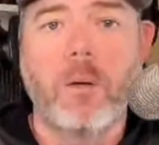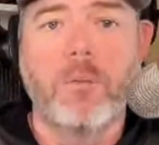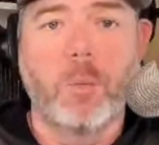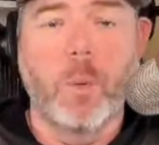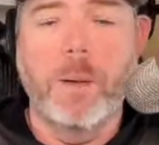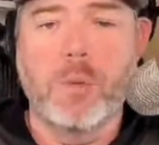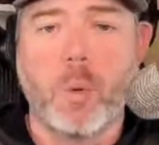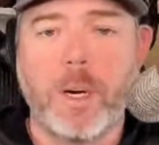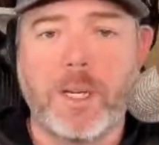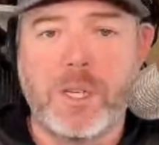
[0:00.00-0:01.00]
the Rams
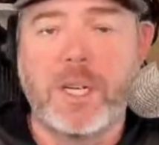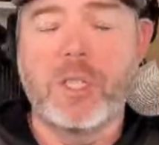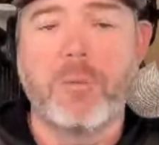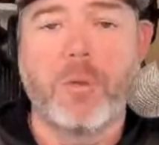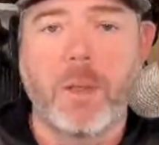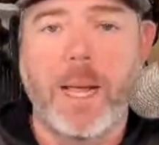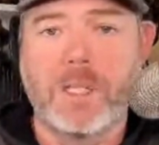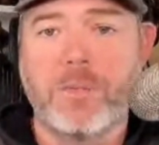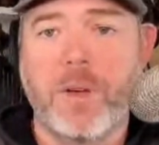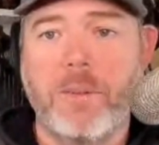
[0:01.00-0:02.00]
organization for the
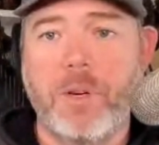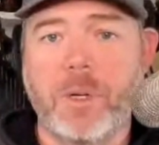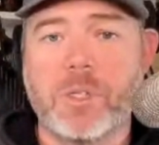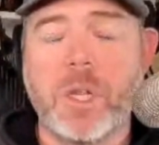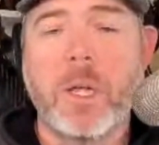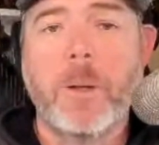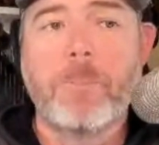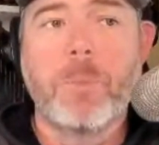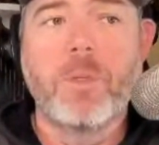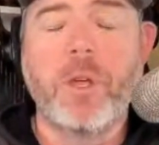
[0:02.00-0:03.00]
last 5 years.
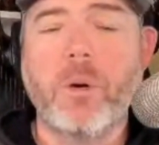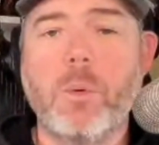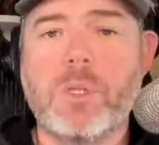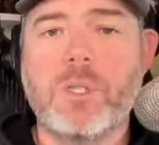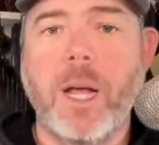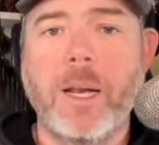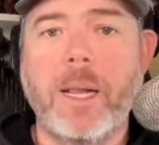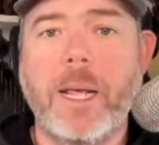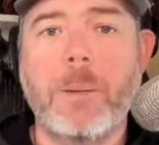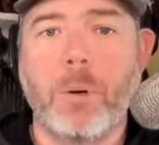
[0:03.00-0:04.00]
There was not
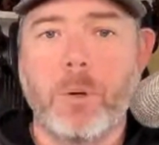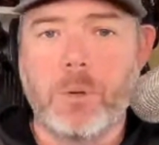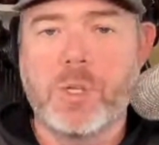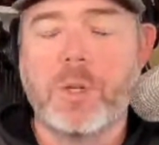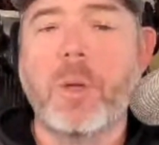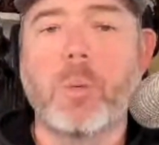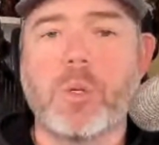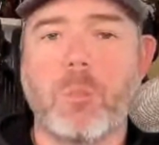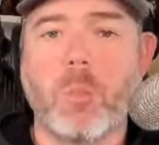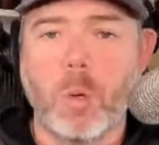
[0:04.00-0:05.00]
a person that was
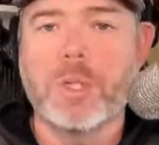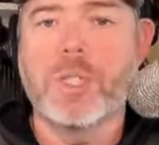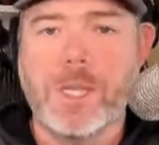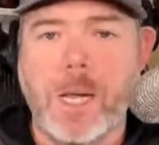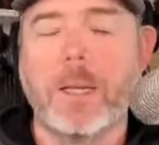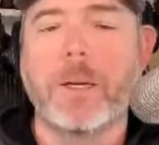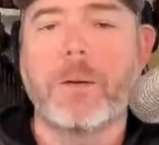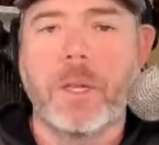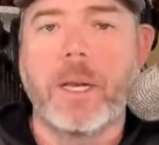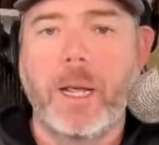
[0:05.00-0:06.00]
more solid
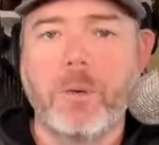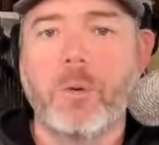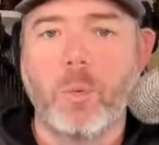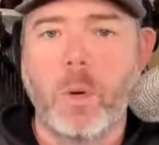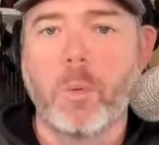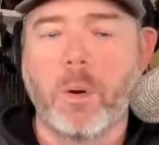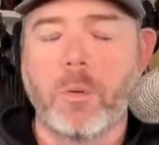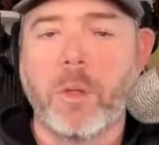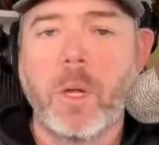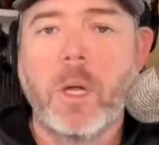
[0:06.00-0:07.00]
than Andrew
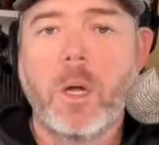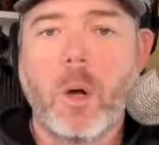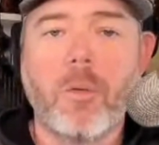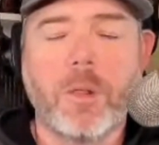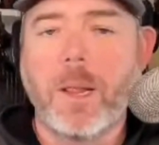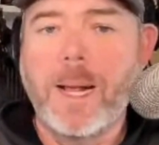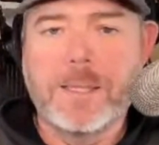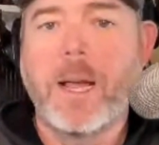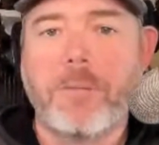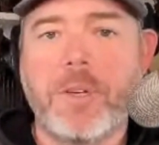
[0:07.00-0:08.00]
Whitworth over the last
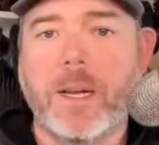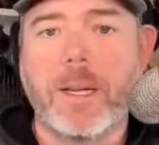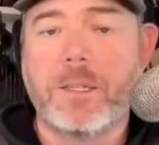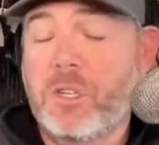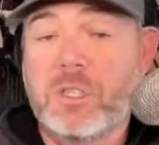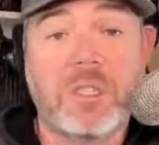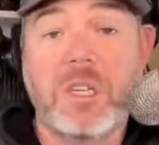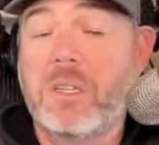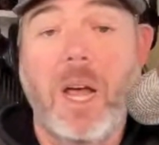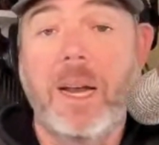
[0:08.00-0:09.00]
half decade. Just
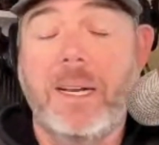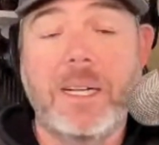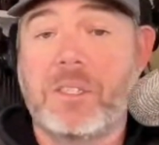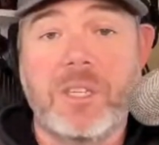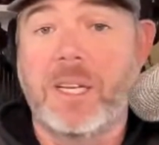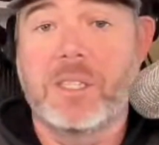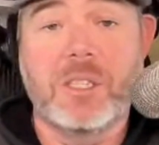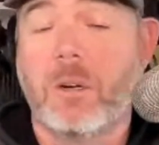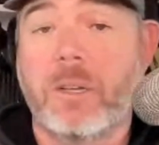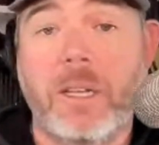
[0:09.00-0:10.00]
did not exist
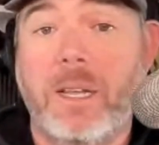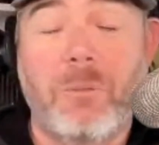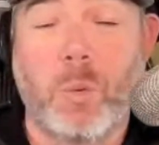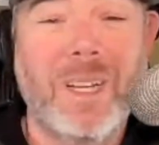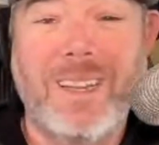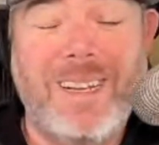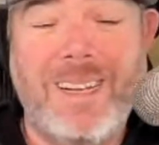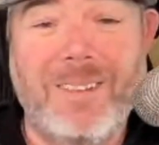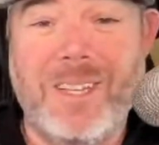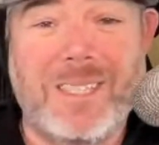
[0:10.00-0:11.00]

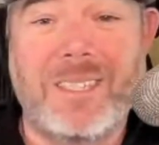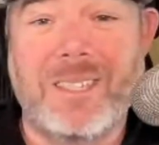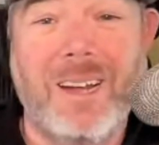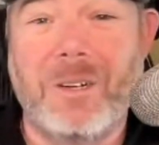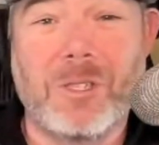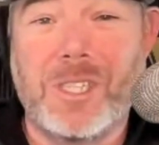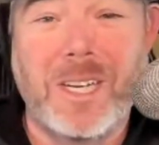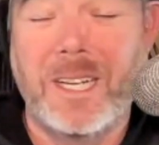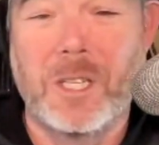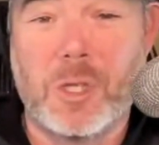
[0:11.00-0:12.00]
really in this entire
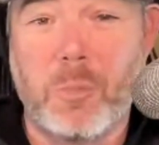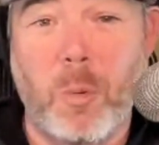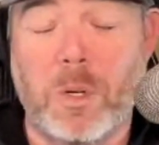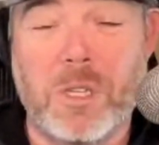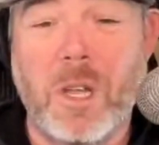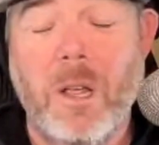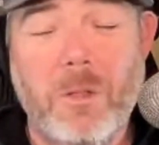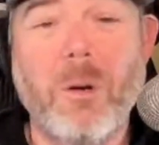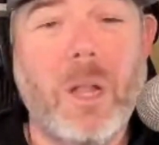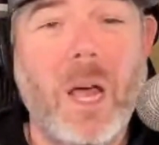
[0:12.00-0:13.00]
city in sports.
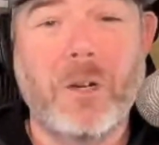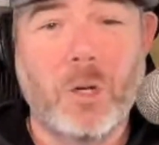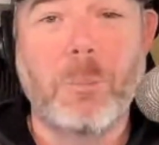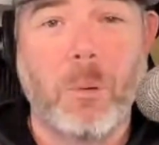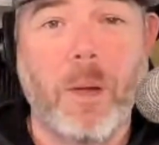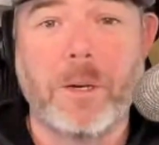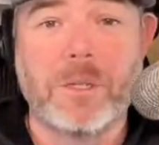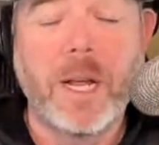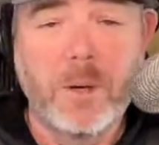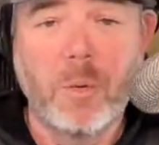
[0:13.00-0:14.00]
There are a lot of good players.
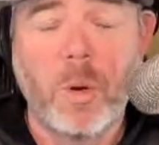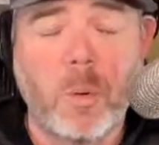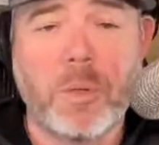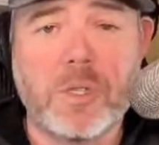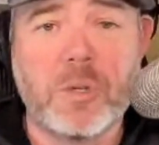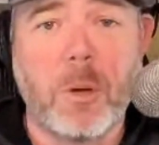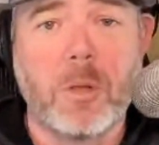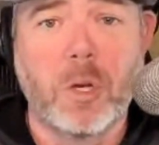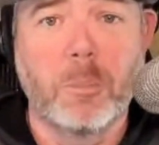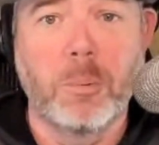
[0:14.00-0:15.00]
Andrew Whitworth is among
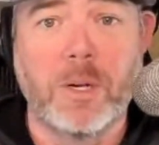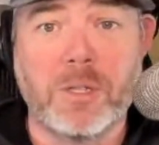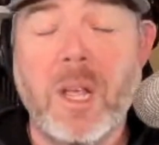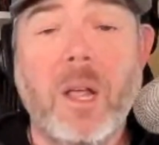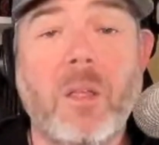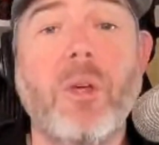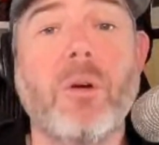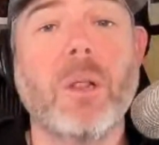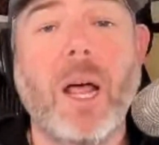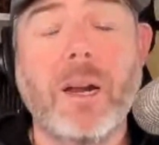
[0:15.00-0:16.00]
the good players. There are
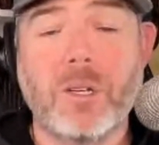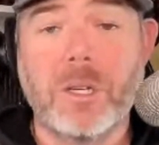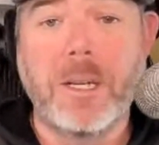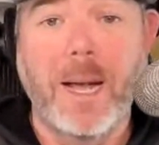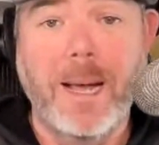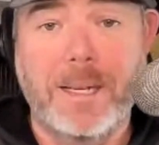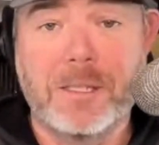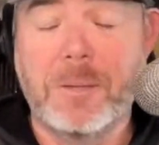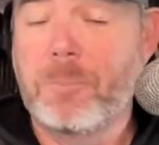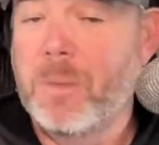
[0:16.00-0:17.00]
a lot of good
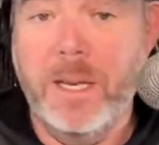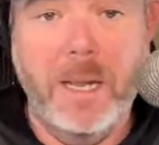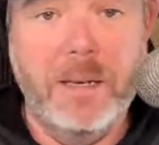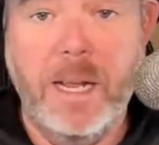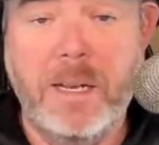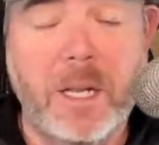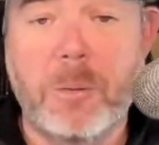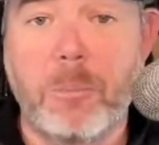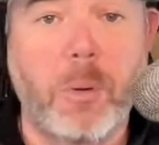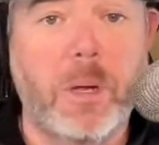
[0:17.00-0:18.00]
guys
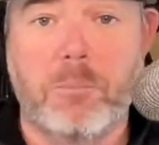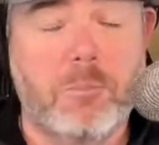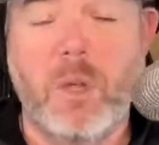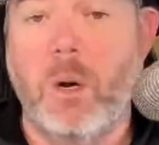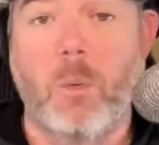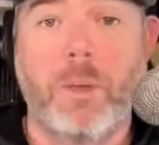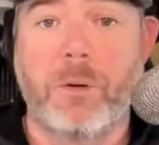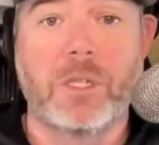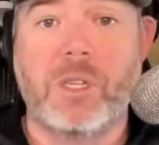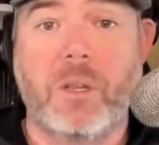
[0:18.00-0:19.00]
in
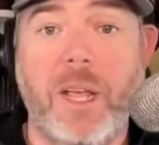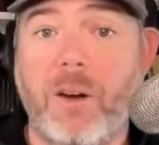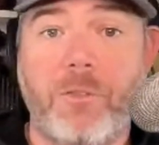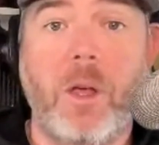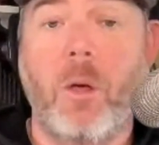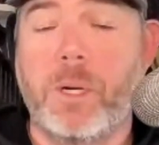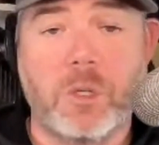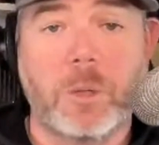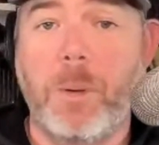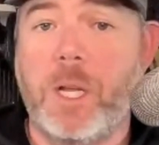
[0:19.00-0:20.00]
whether it's in the NFL, Major
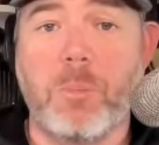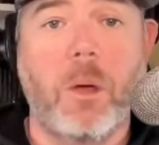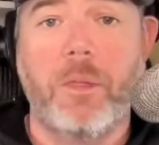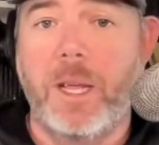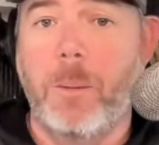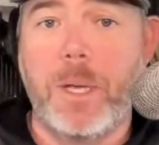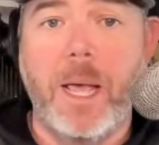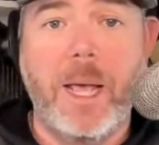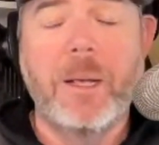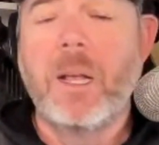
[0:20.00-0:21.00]
League Baseball, the
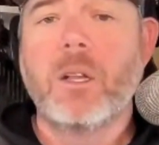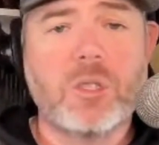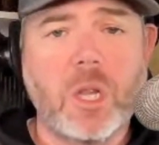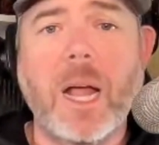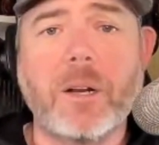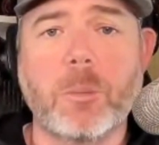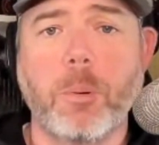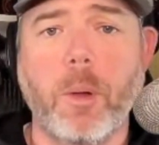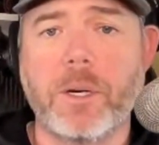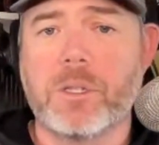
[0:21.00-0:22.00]
NBA. There's a lot of good
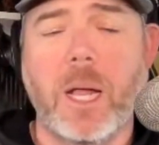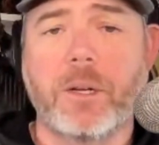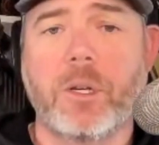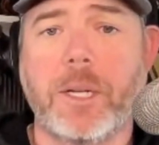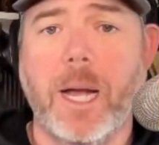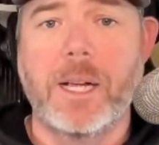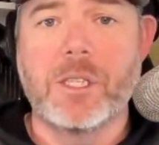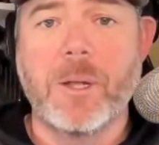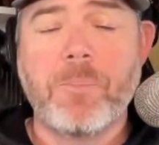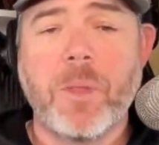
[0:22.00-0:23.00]
players, a lot of good
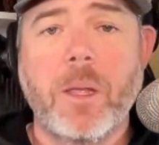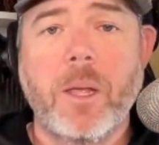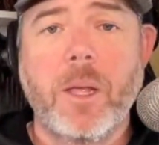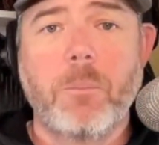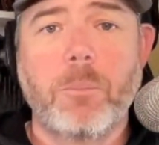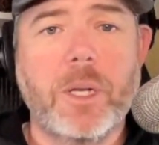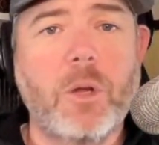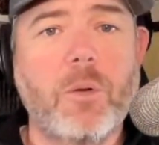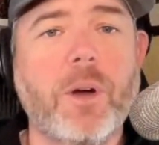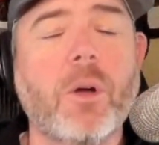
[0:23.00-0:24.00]
guys. But
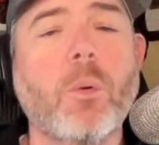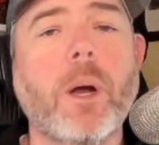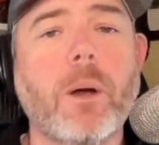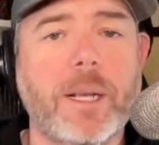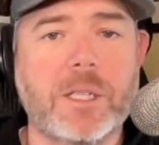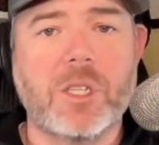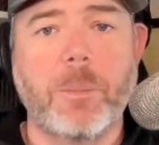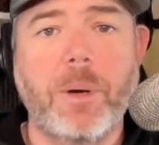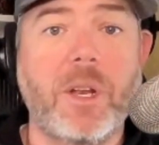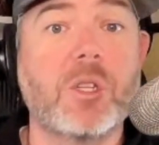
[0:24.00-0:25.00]
you very rarely get
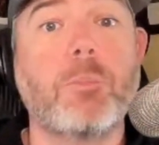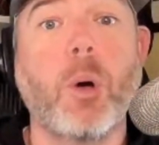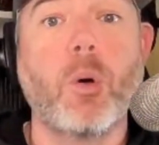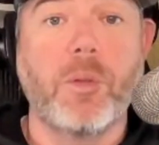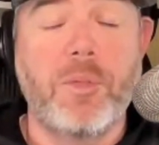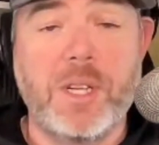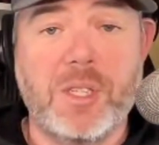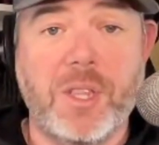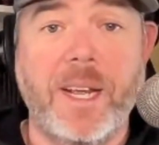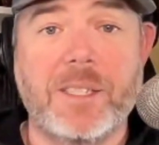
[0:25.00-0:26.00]
somebody that is both of these
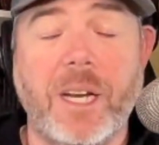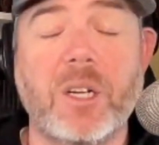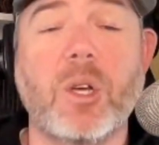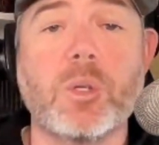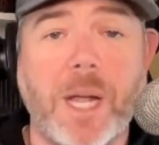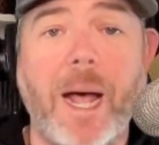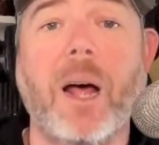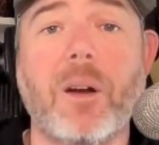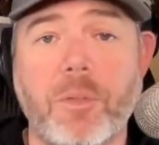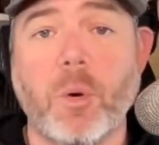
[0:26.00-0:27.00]
things and goes
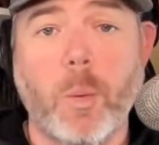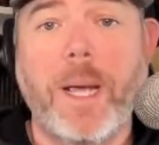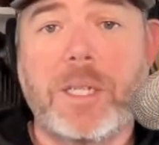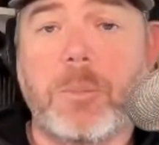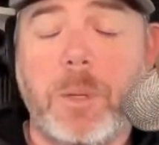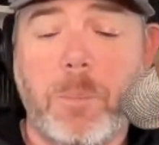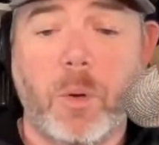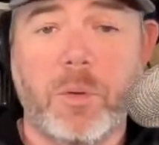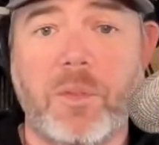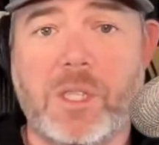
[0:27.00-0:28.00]
out of their way to be
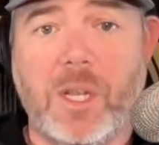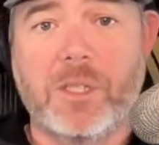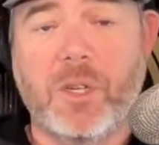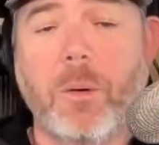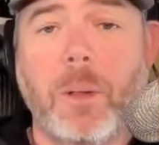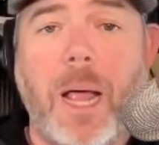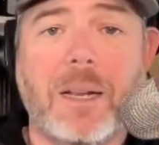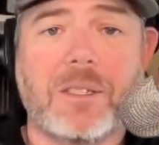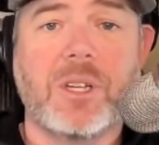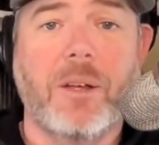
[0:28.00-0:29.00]
both of these things. There are a lot
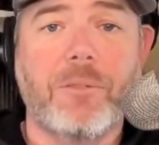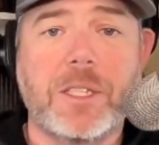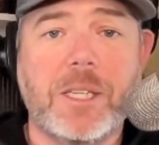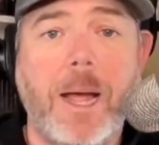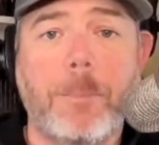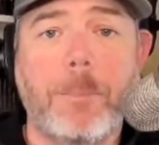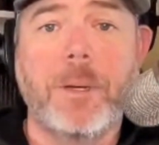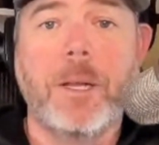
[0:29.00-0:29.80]
of stuff that's happened